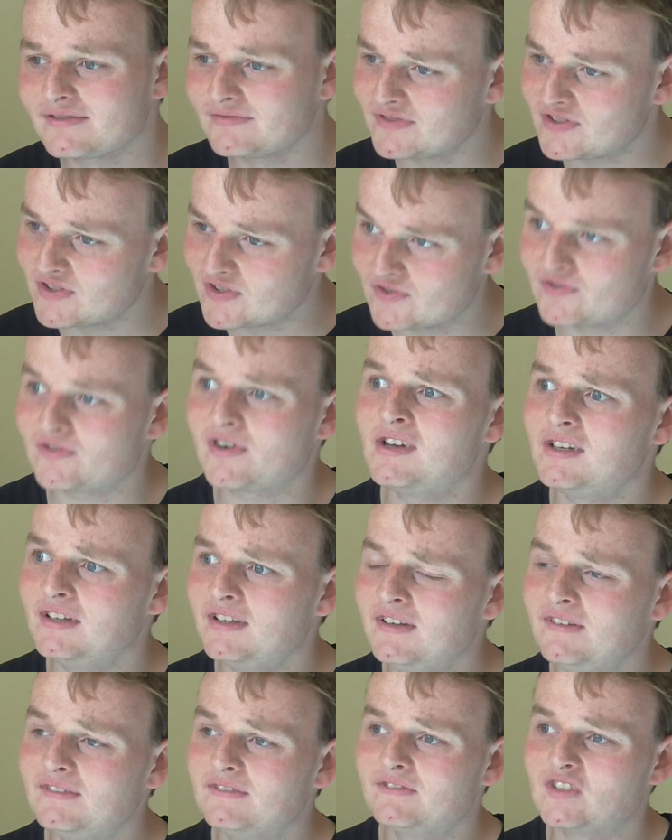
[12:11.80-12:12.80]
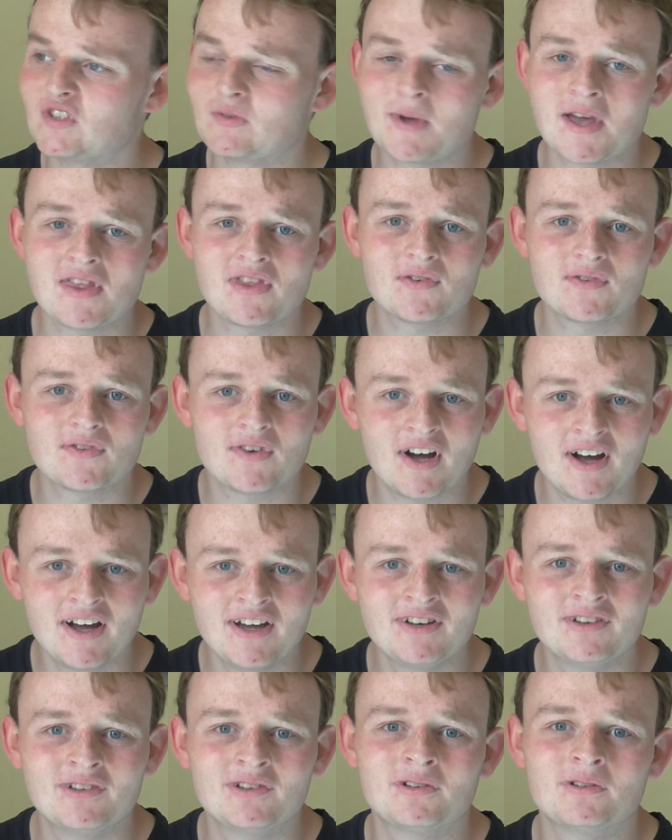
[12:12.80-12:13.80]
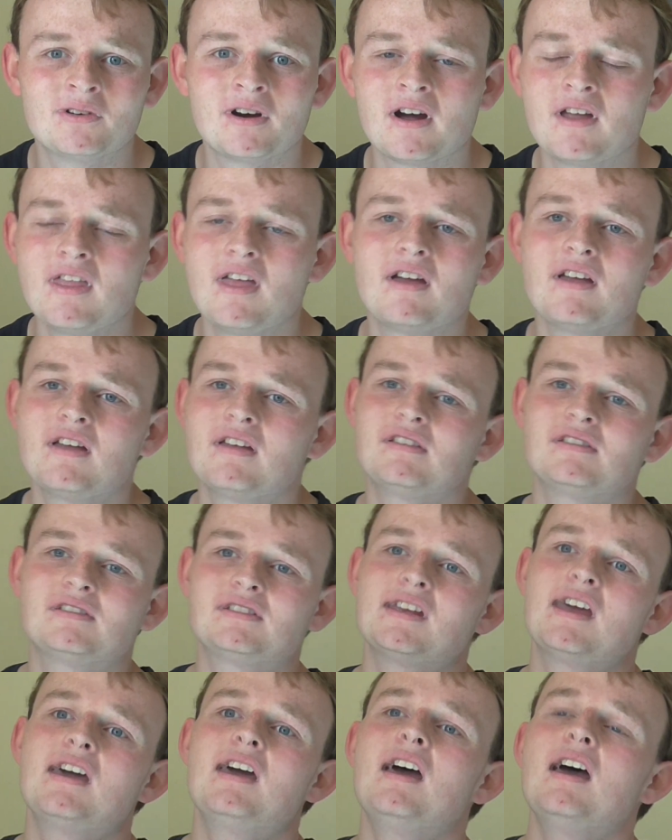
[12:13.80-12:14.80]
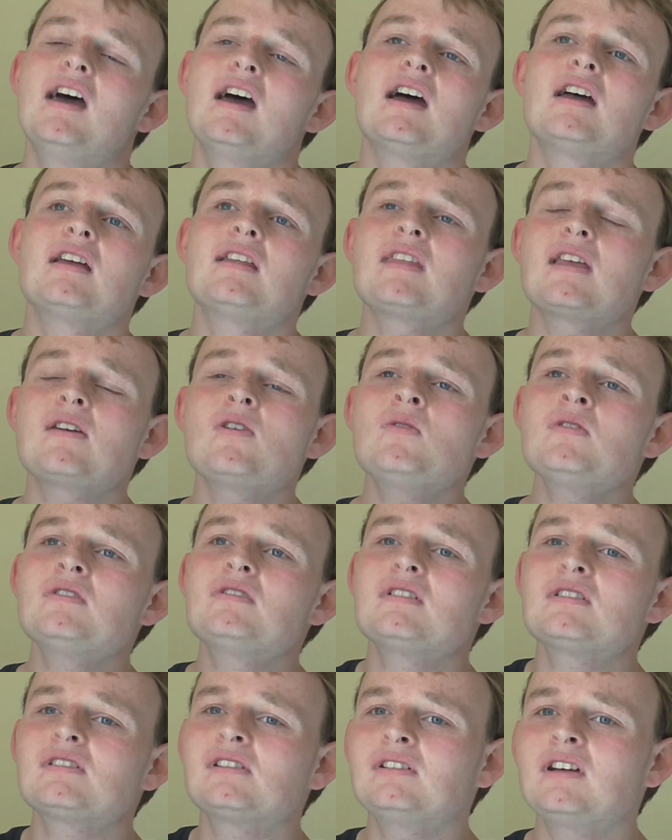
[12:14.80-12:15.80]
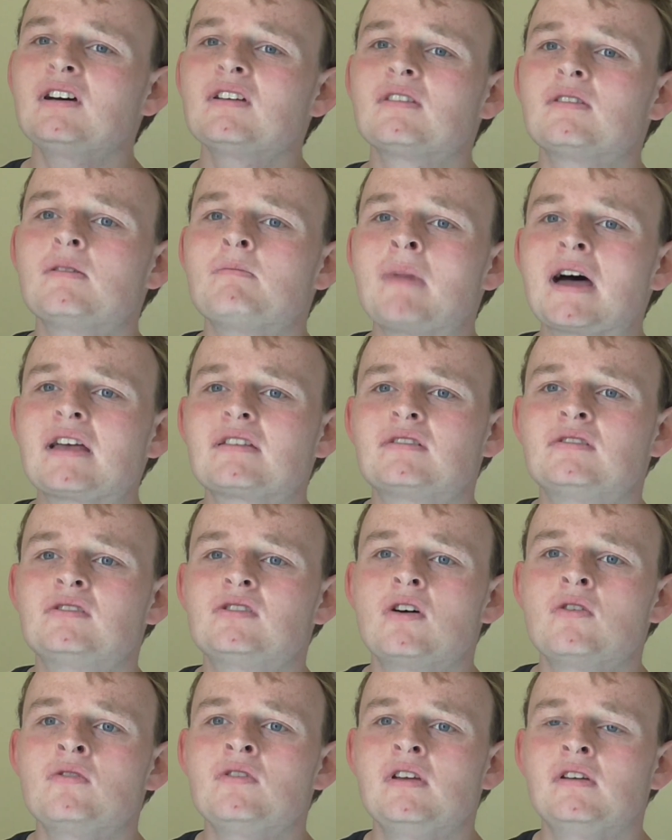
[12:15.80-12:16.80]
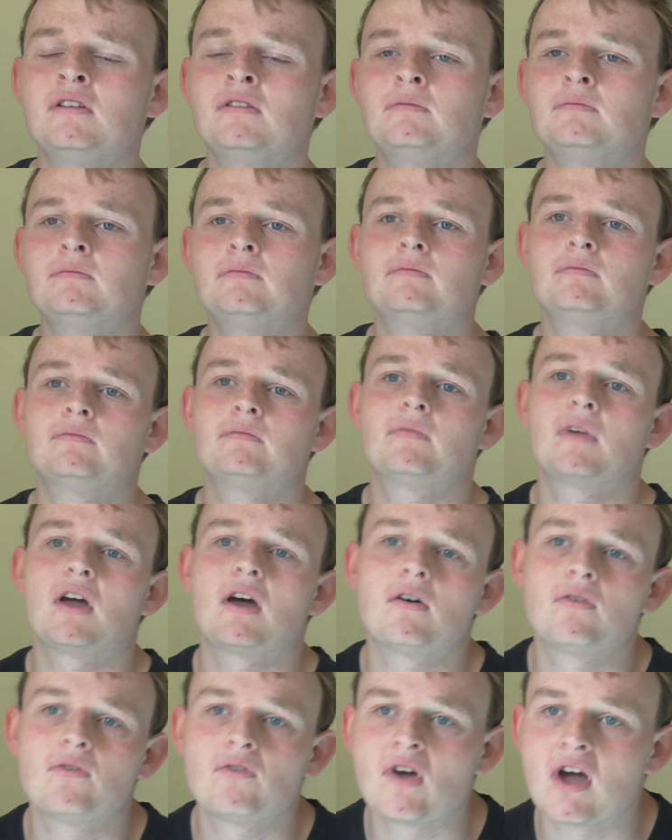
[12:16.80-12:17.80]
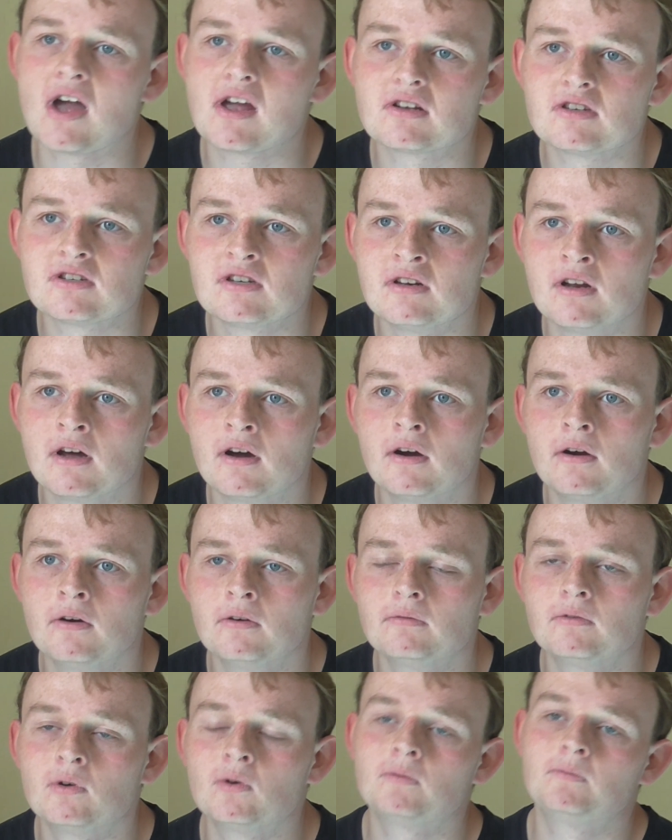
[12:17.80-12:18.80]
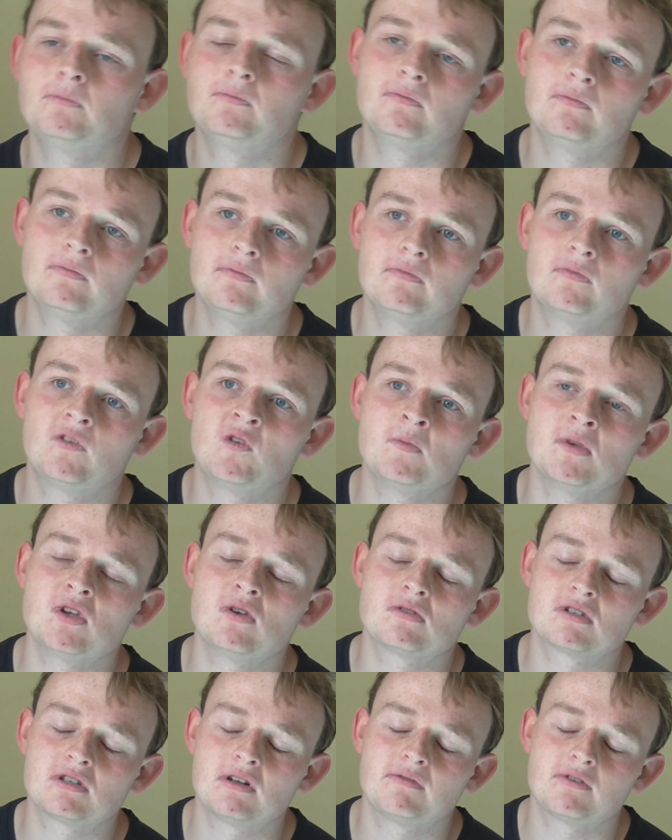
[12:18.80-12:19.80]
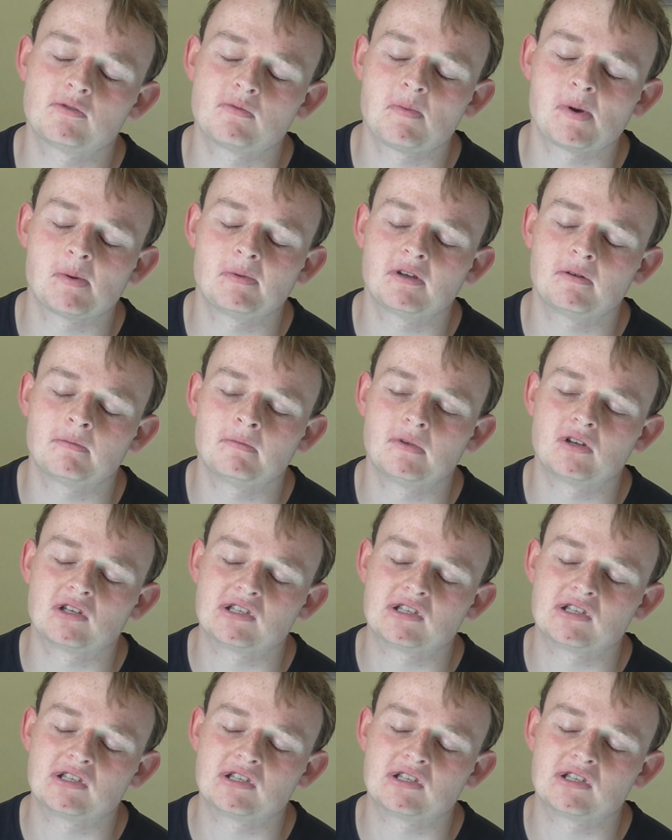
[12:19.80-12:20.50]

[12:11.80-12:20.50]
struggling to make the final. It's like the Macedonian effect, you know, or former Yugoslavic Republic,